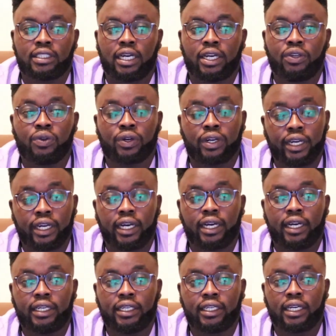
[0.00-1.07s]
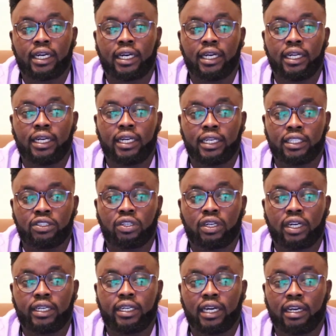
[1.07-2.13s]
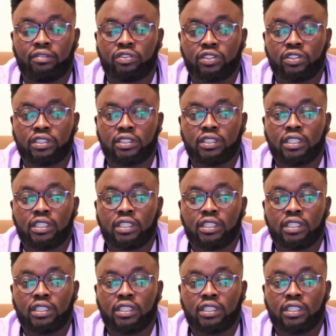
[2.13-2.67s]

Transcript: urea and electrolyte levels.